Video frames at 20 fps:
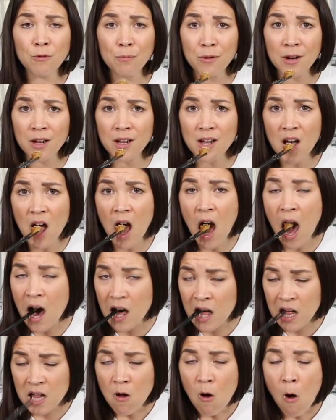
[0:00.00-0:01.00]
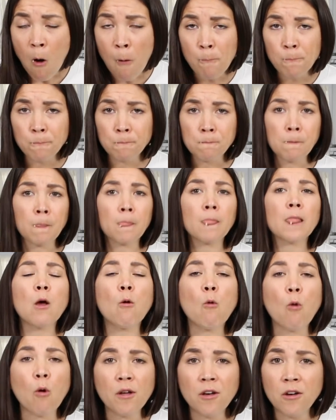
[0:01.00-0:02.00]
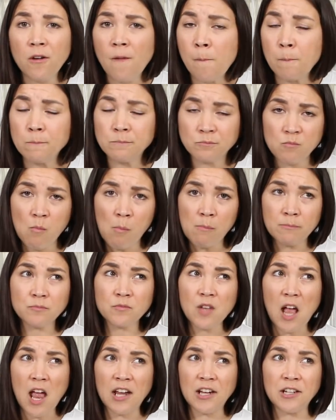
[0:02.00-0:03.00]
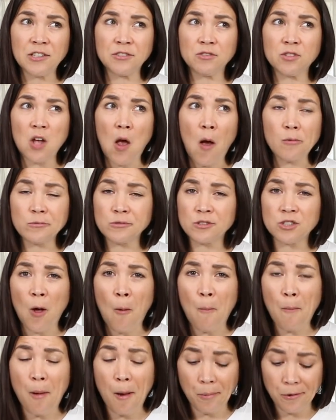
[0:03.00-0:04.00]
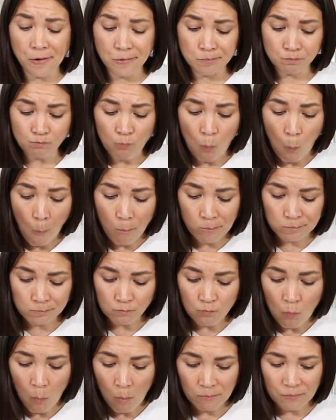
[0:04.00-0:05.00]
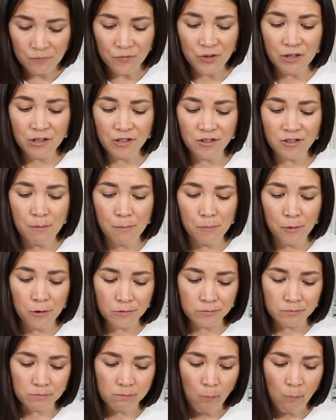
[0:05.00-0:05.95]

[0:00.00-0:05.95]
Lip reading: paprika, oil, and salt and pepper. Very simple.